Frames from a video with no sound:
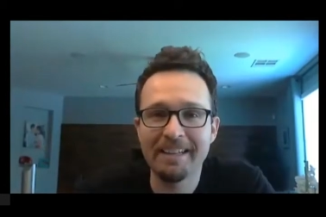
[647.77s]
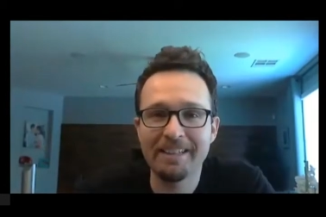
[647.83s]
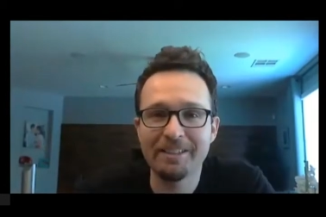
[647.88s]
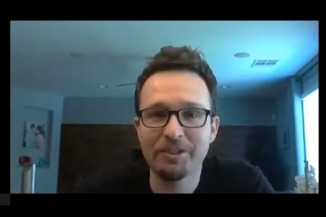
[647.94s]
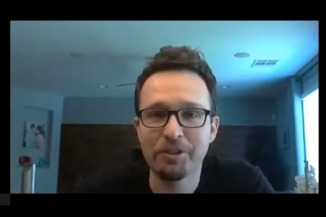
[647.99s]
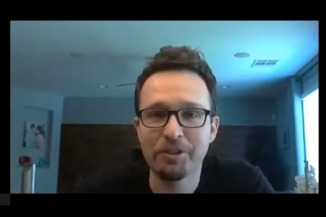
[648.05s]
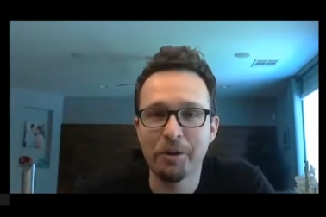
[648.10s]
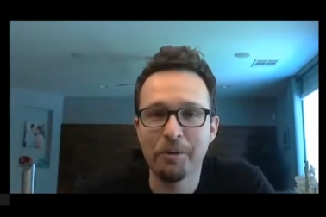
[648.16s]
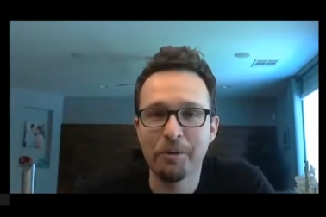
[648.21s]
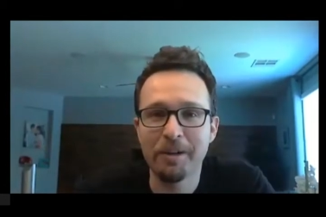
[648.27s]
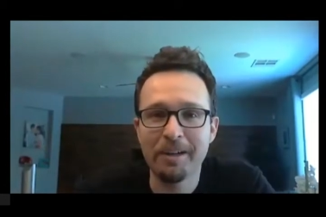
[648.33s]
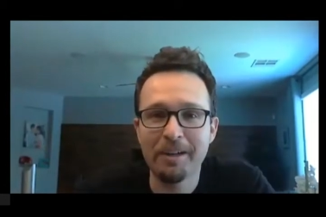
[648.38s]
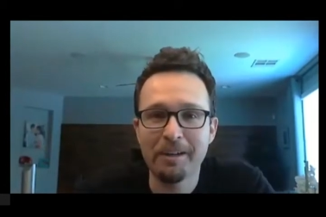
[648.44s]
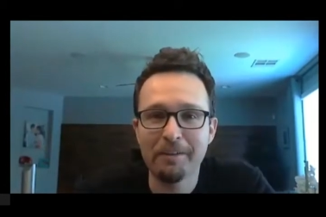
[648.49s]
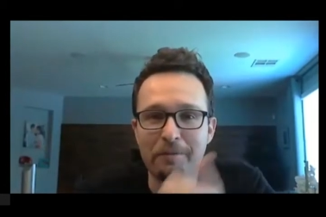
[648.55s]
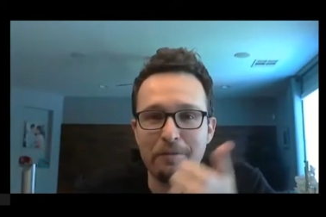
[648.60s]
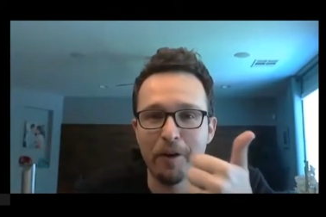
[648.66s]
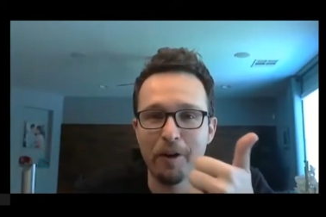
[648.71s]
So
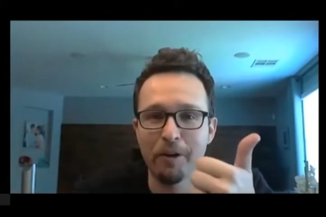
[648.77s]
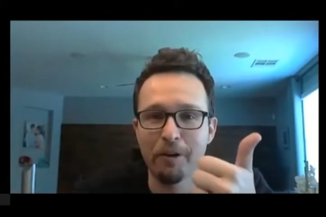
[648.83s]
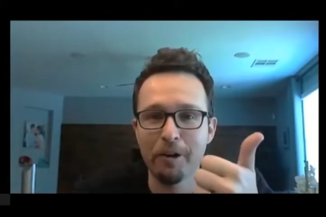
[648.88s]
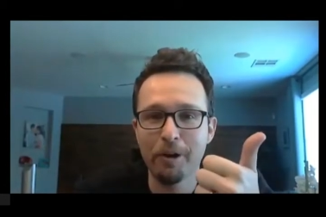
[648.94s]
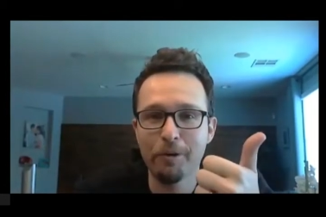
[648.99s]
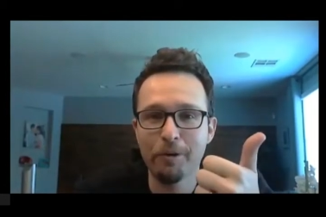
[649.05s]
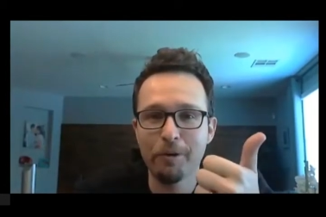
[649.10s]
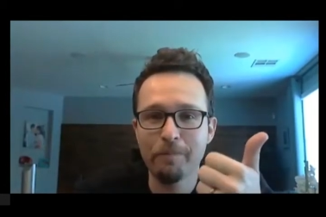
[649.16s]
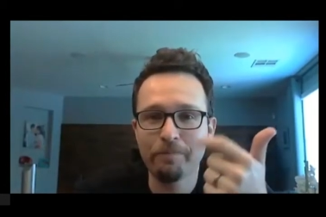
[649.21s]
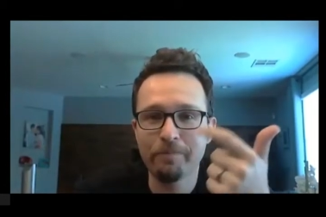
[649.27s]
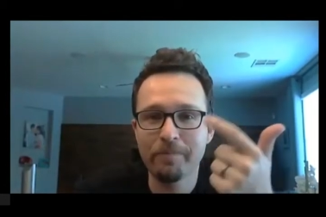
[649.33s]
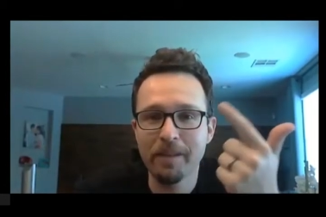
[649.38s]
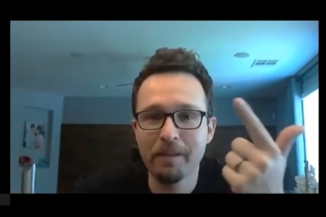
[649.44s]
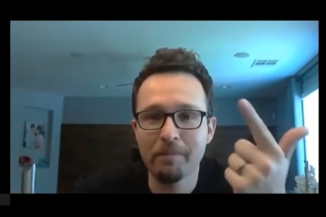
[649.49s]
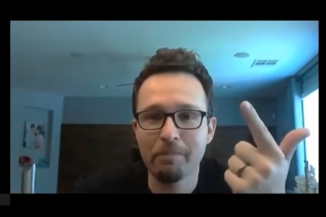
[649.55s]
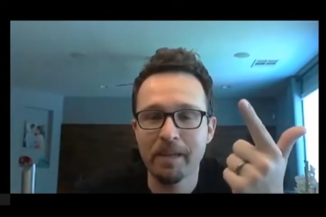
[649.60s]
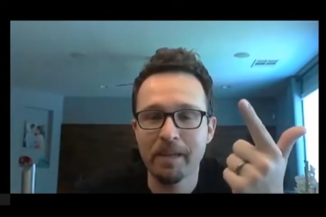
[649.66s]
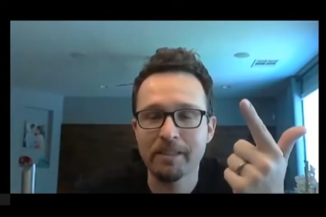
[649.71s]
Faro,
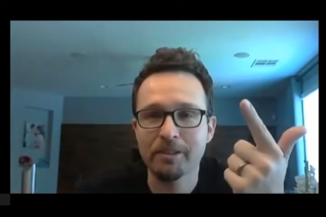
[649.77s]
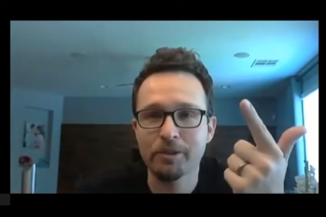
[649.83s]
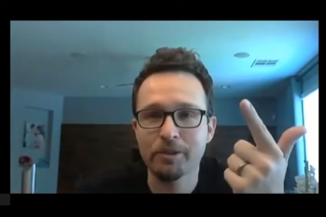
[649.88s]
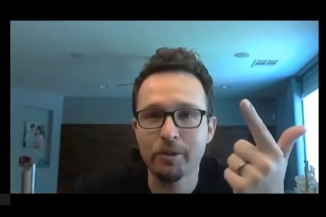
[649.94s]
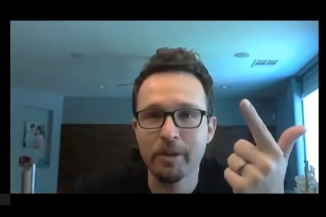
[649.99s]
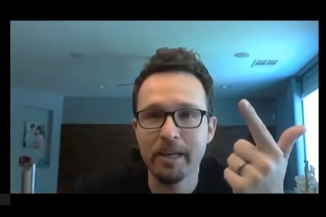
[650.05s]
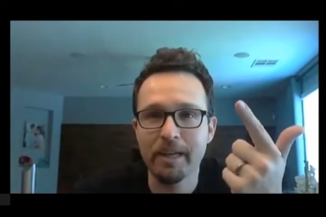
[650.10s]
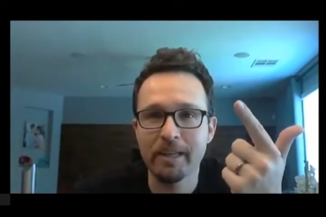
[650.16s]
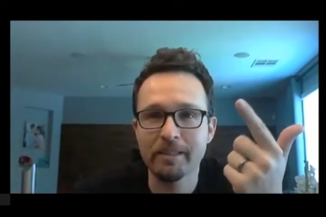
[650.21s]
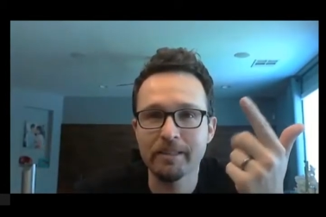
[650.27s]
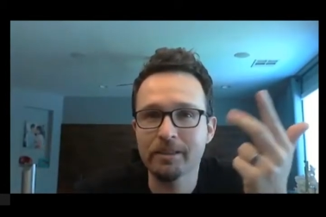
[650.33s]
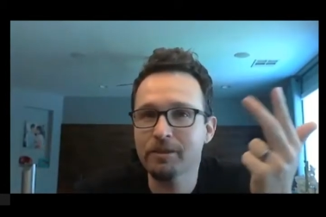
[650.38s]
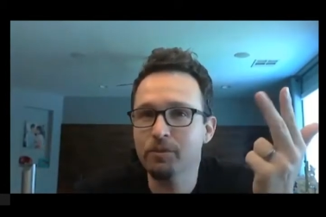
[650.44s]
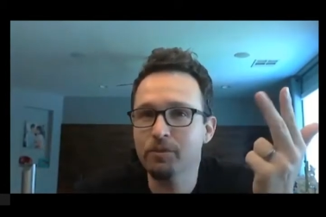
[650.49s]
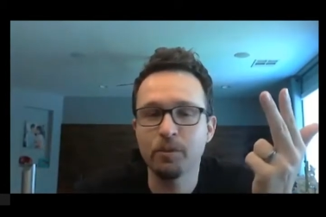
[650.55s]
mixed greens,